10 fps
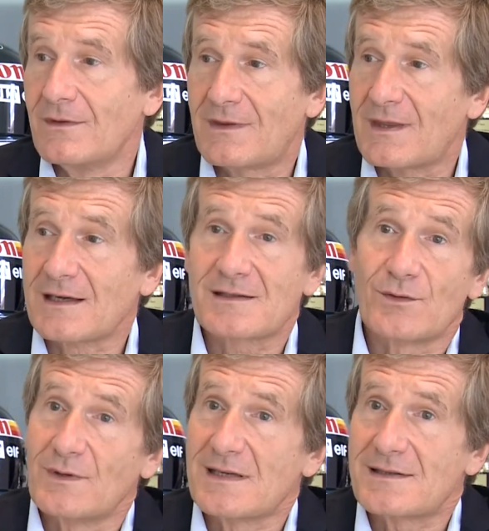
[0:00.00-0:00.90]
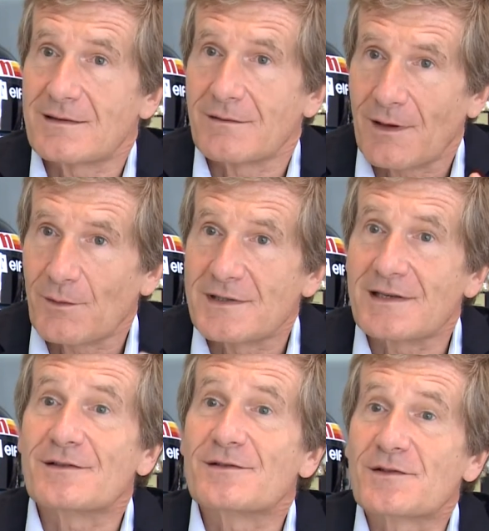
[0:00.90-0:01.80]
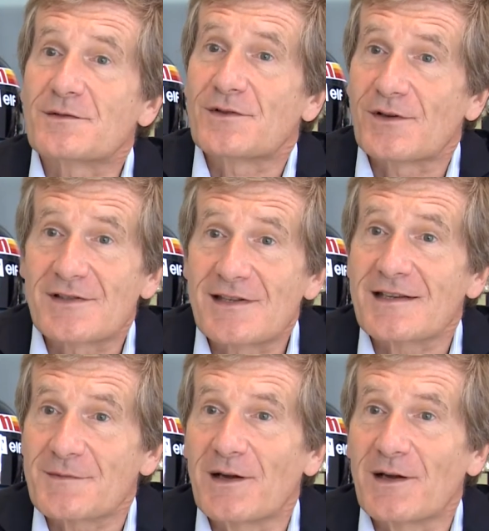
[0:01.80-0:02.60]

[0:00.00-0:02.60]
thanks to this, I would say, success,